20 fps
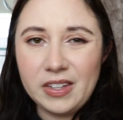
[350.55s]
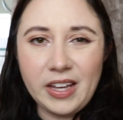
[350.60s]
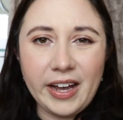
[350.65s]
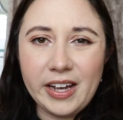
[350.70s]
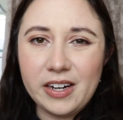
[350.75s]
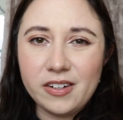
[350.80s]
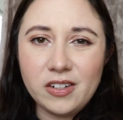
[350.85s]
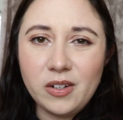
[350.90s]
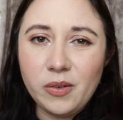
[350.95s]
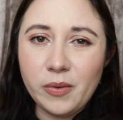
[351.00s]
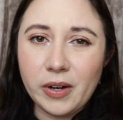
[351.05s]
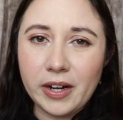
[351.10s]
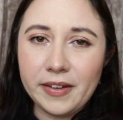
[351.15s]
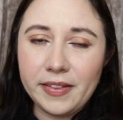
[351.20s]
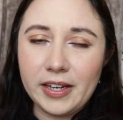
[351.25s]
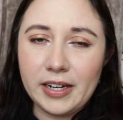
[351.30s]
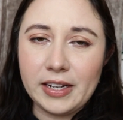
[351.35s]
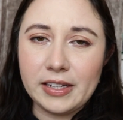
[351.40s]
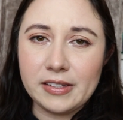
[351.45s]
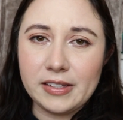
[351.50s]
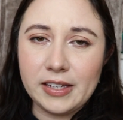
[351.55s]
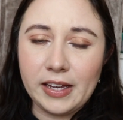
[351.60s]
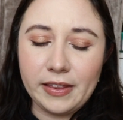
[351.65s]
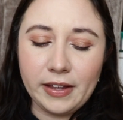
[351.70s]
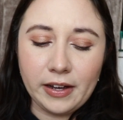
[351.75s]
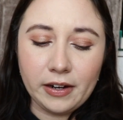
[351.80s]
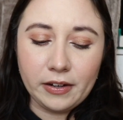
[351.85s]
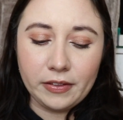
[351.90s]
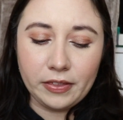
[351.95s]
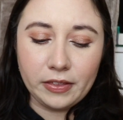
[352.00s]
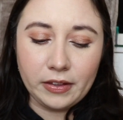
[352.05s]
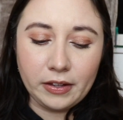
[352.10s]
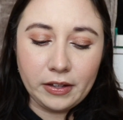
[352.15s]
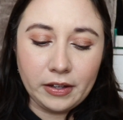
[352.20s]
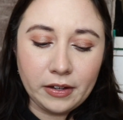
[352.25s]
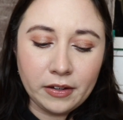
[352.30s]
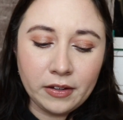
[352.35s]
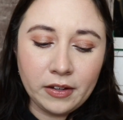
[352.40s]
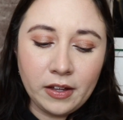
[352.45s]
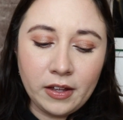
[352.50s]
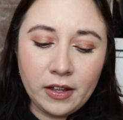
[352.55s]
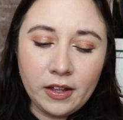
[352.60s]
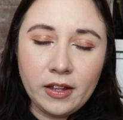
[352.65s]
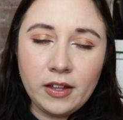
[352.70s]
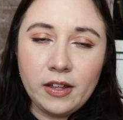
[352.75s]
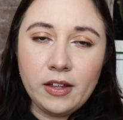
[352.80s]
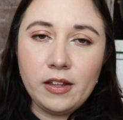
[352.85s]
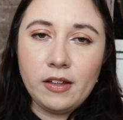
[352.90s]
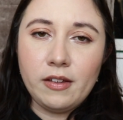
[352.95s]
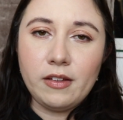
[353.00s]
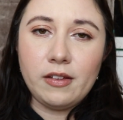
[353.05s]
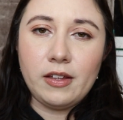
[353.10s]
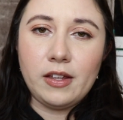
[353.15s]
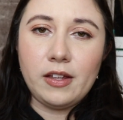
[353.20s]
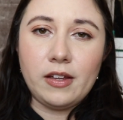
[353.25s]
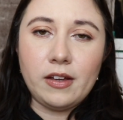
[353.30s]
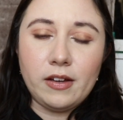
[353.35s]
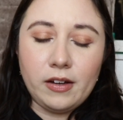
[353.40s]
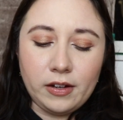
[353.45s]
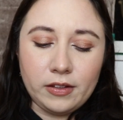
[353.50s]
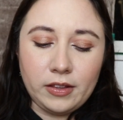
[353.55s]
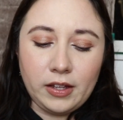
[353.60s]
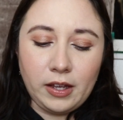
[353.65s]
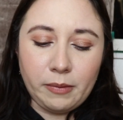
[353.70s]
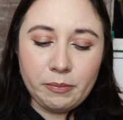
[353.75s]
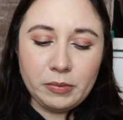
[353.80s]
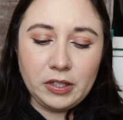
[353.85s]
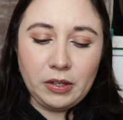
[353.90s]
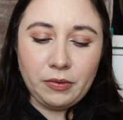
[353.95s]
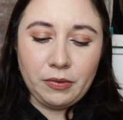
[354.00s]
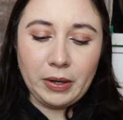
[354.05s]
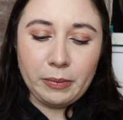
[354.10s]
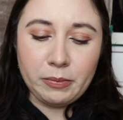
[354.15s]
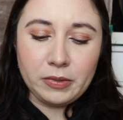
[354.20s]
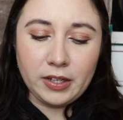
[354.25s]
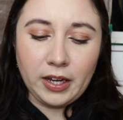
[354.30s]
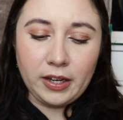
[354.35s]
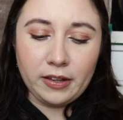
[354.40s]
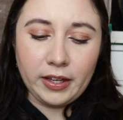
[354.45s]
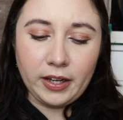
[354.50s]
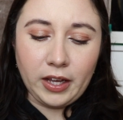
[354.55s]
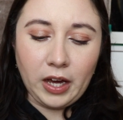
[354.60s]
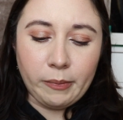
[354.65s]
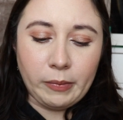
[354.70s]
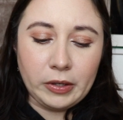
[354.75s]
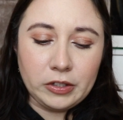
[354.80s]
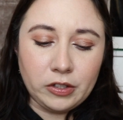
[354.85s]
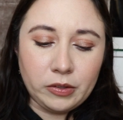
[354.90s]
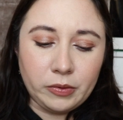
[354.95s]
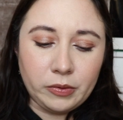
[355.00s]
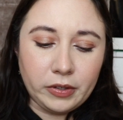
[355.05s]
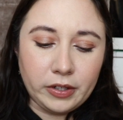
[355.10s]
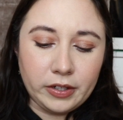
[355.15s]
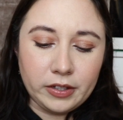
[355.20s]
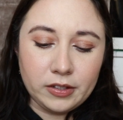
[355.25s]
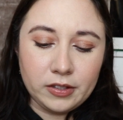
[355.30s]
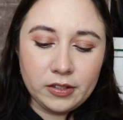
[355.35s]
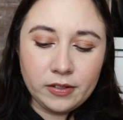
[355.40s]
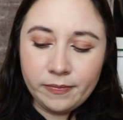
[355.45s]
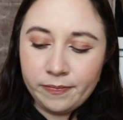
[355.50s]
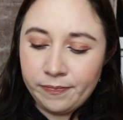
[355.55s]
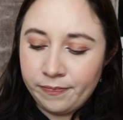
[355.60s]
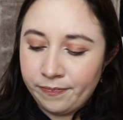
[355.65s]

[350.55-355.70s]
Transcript: I don't know why they didn't say that on the Ipsy website, like how much it was.